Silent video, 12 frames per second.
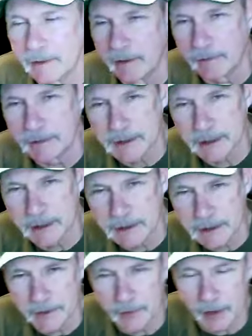have listed as
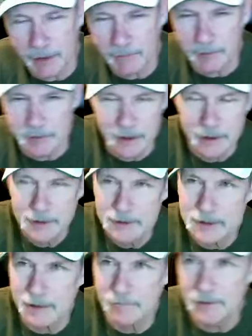an undrafted. It was
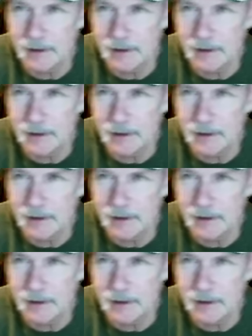safety